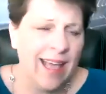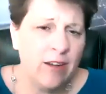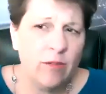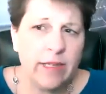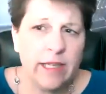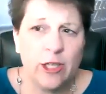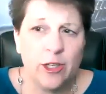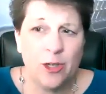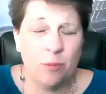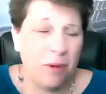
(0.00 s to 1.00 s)
And really,
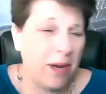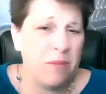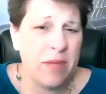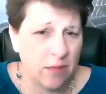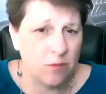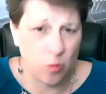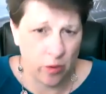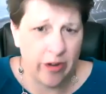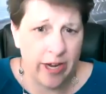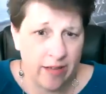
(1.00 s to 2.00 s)
your brain becomes
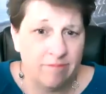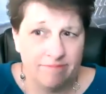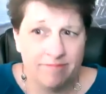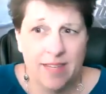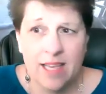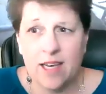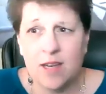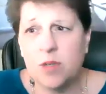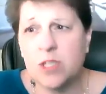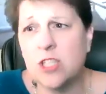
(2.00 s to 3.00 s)
weary.
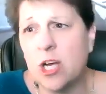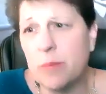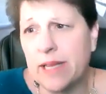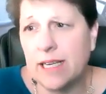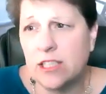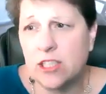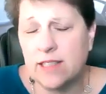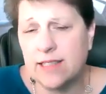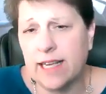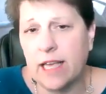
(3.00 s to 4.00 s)
We're going to talk about that in just a
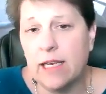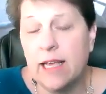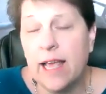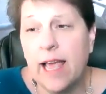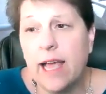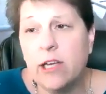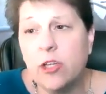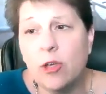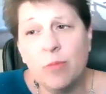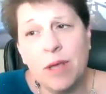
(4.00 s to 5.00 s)
second. And
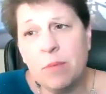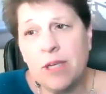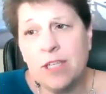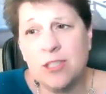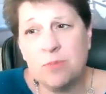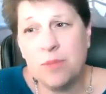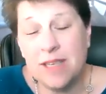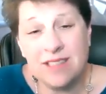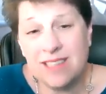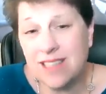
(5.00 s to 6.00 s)
you may be just
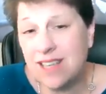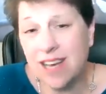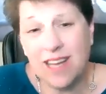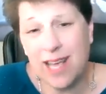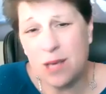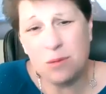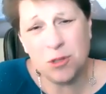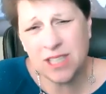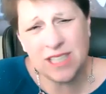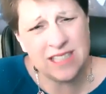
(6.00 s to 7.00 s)
basically unable
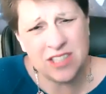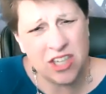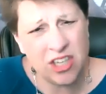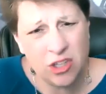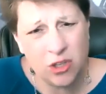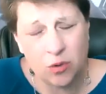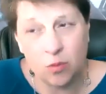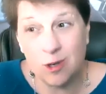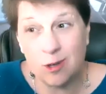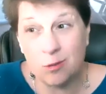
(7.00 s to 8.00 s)
to
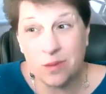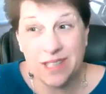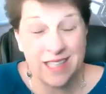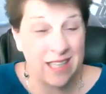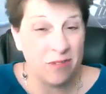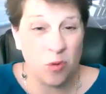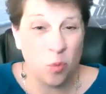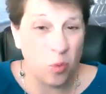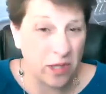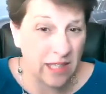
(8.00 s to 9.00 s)
continue or really even
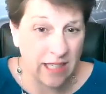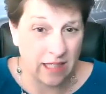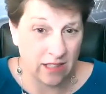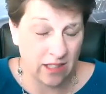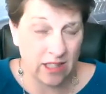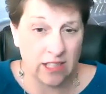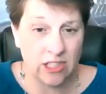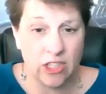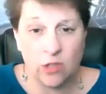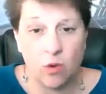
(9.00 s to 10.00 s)
willing to
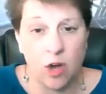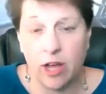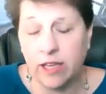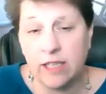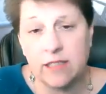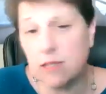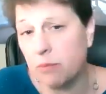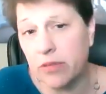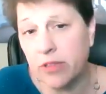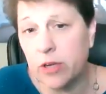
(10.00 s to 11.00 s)
continue on in
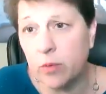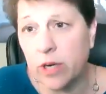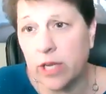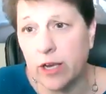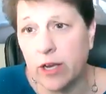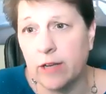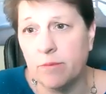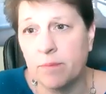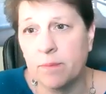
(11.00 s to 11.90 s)
something that you're working on.